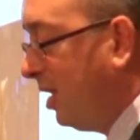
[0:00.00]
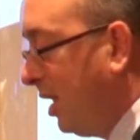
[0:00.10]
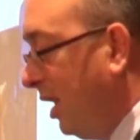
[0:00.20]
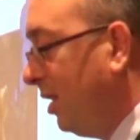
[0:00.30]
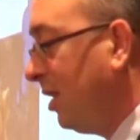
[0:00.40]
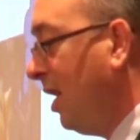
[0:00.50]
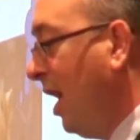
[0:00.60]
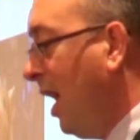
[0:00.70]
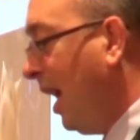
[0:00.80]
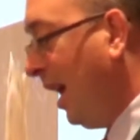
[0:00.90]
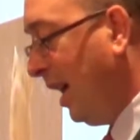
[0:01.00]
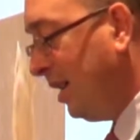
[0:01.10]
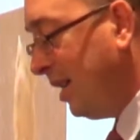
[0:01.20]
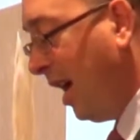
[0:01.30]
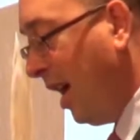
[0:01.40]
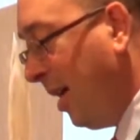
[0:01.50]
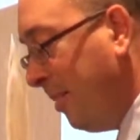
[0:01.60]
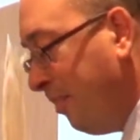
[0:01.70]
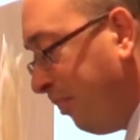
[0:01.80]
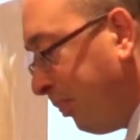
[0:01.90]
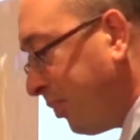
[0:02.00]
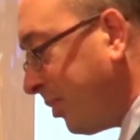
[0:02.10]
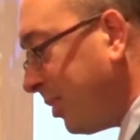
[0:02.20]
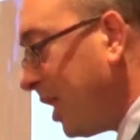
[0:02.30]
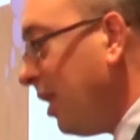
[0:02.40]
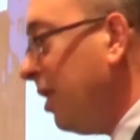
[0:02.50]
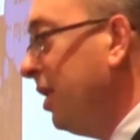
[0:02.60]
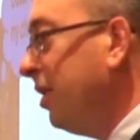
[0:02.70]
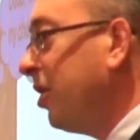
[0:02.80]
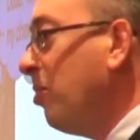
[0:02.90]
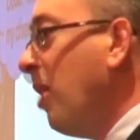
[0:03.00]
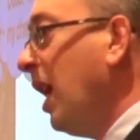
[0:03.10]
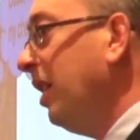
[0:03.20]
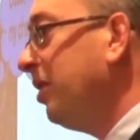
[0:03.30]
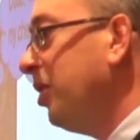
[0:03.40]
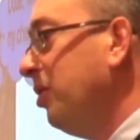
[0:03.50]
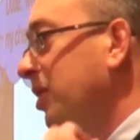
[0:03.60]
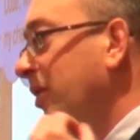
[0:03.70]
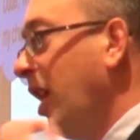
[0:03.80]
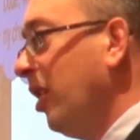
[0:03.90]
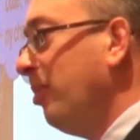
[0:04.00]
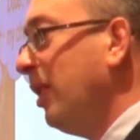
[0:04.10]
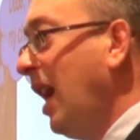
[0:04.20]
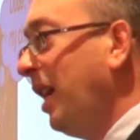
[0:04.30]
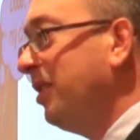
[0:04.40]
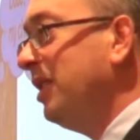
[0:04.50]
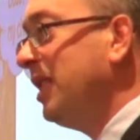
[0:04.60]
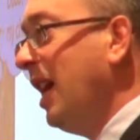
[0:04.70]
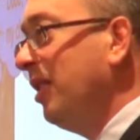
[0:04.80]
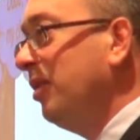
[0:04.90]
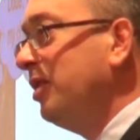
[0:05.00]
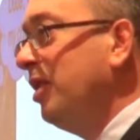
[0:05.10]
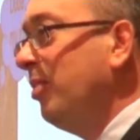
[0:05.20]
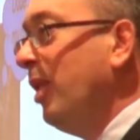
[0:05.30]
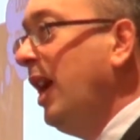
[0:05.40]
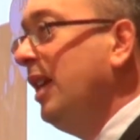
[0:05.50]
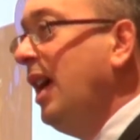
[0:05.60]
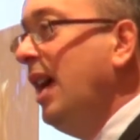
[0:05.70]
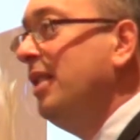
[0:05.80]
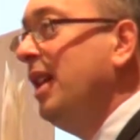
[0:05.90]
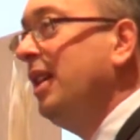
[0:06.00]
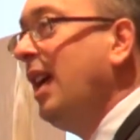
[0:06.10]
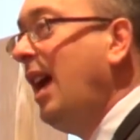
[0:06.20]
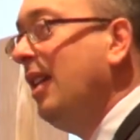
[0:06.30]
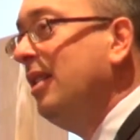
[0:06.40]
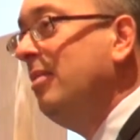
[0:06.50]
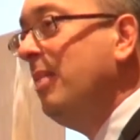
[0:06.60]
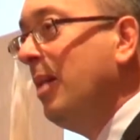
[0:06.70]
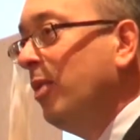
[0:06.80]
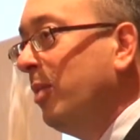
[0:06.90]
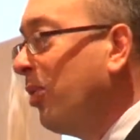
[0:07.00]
disease. and um, these are mice who develop plaques and tangles in their brain, and they get memory